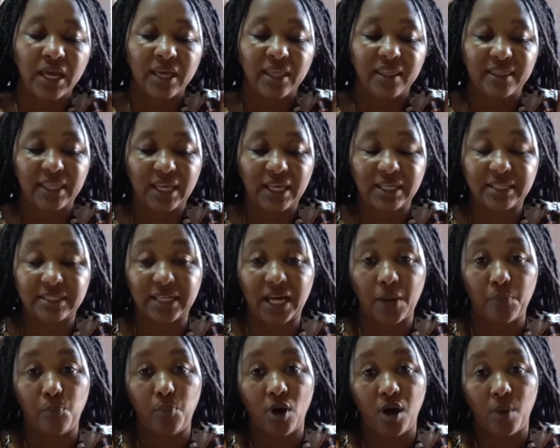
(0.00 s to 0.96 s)
things
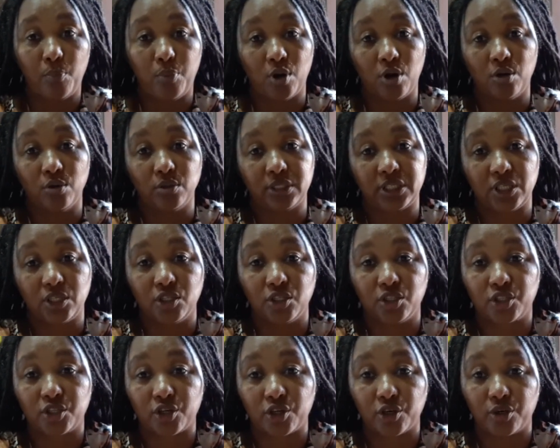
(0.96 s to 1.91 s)
that pop out in
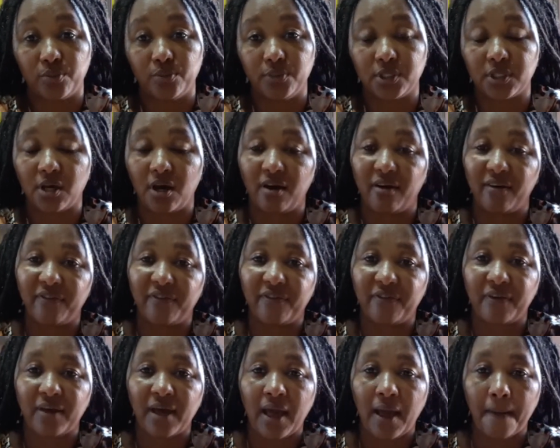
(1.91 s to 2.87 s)
terms of
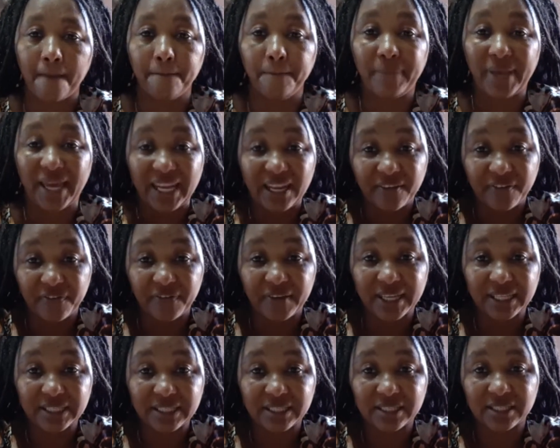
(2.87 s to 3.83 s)

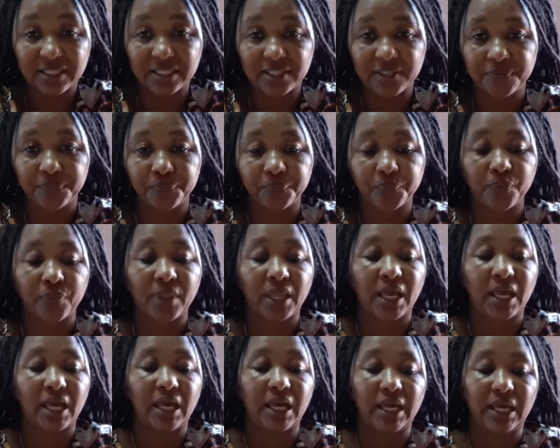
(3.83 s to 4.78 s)
benefits
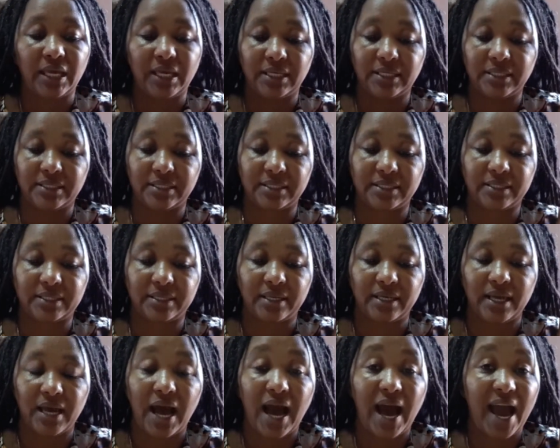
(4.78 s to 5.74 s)
is
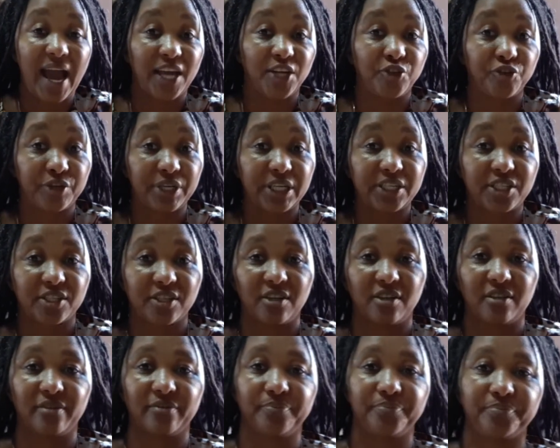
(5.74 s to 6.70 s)
hydration,
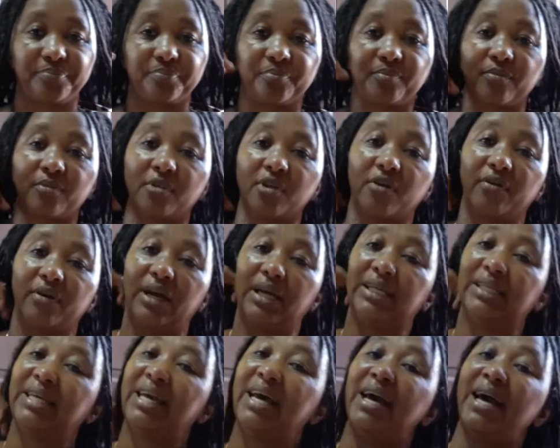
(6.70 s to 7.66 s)
right?
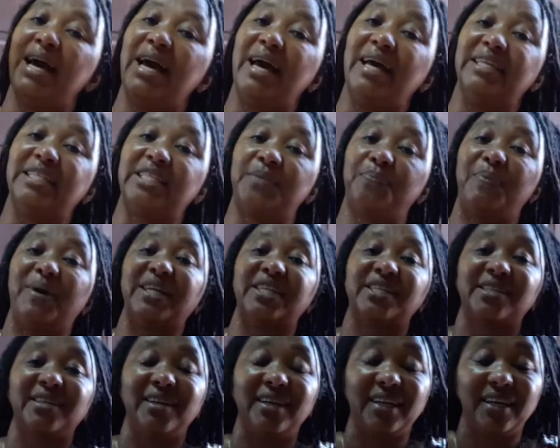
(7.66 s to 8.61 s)

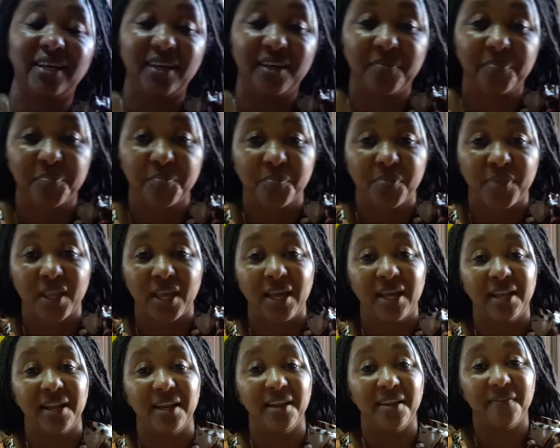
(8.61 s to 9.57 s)
Especially
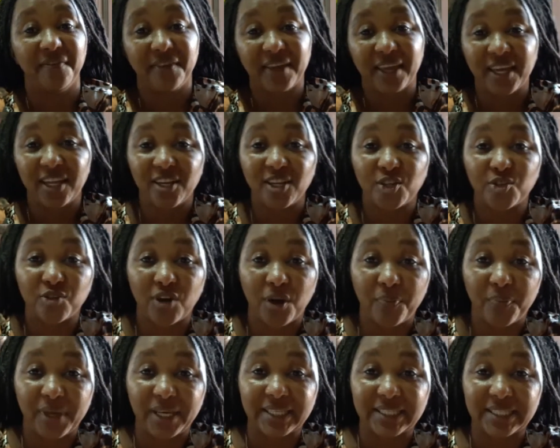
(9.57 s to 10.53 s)
living in the
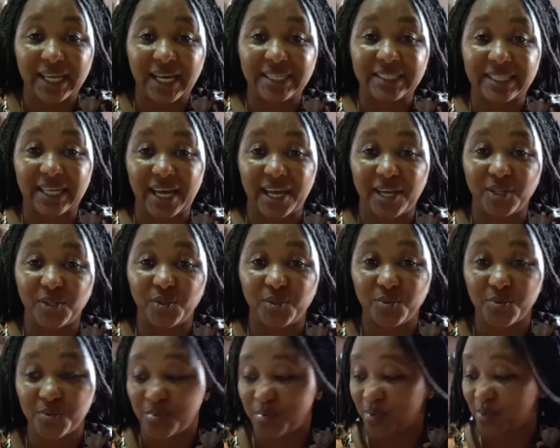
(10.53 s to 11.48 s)
tropics as I
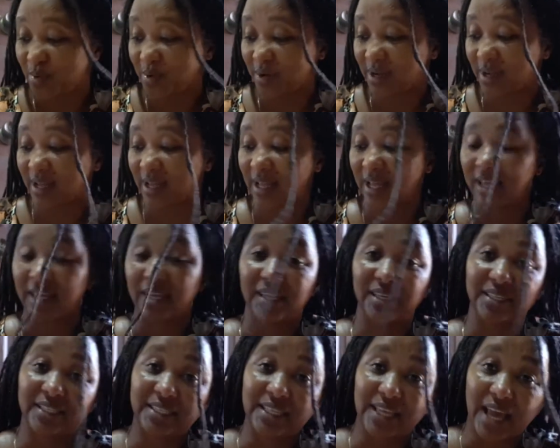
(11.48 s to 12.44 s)
do, you
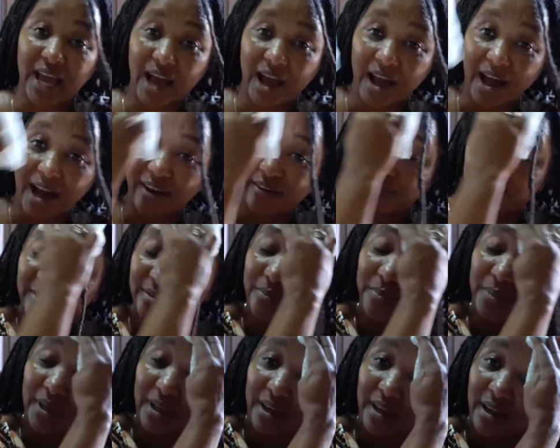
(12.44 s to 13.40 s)
see I have to
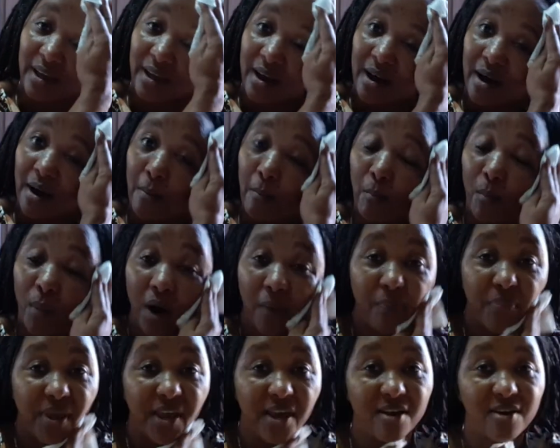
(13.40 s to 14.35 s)
be
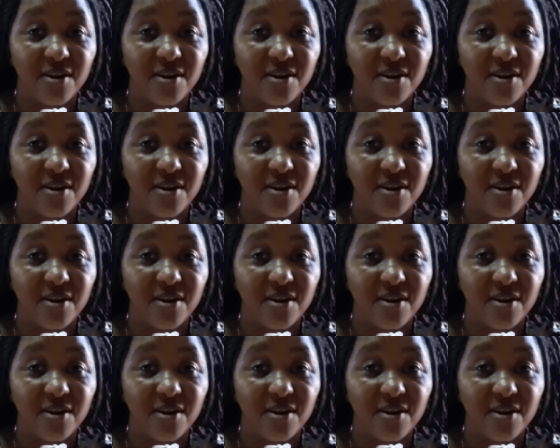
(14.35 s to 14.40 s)
mopping